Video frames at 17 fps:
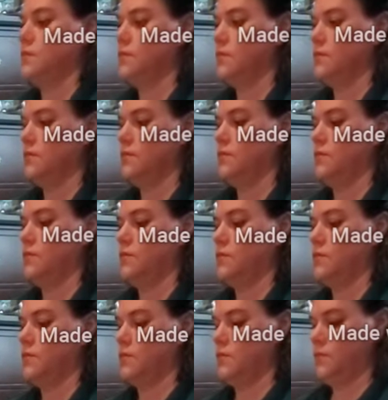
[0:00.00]

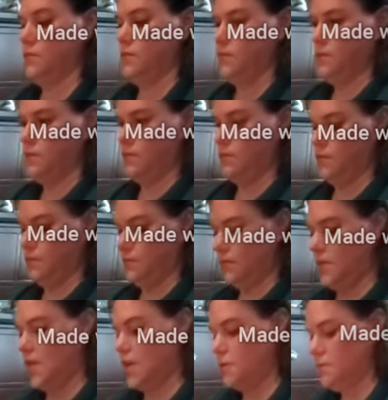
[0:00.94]

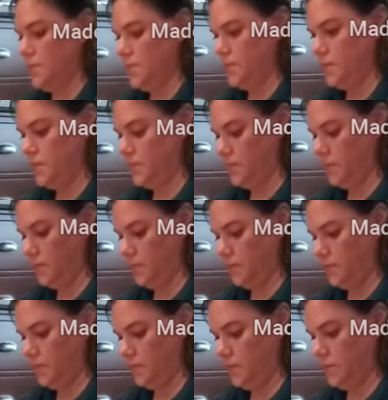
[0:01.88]

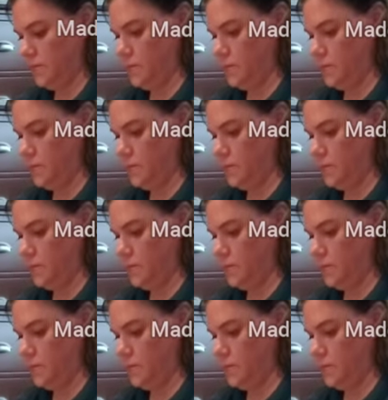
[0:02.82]
No one is speaking in this clip.